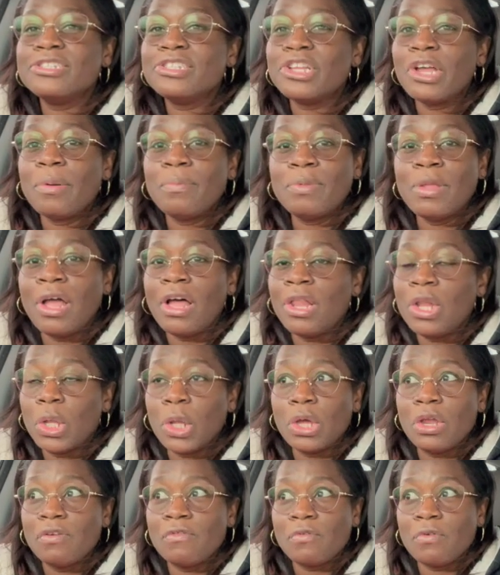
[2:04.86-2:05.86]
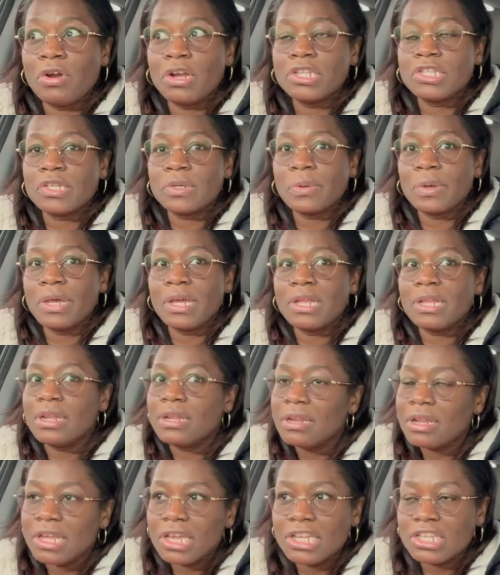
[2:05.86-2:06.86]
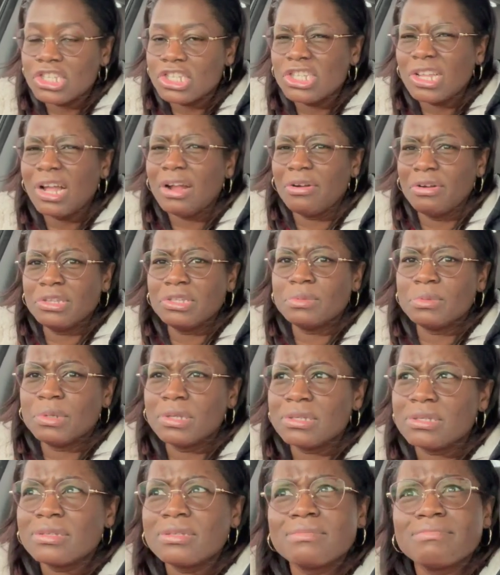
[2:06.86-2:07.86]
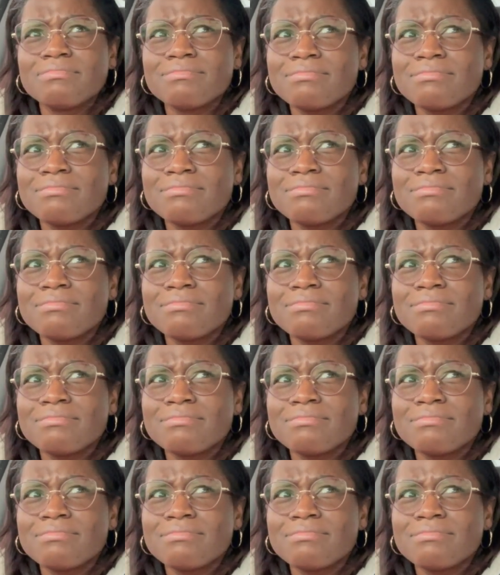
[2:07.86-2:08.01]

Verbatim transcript: I'm not looking forward to it because it's not Christmas.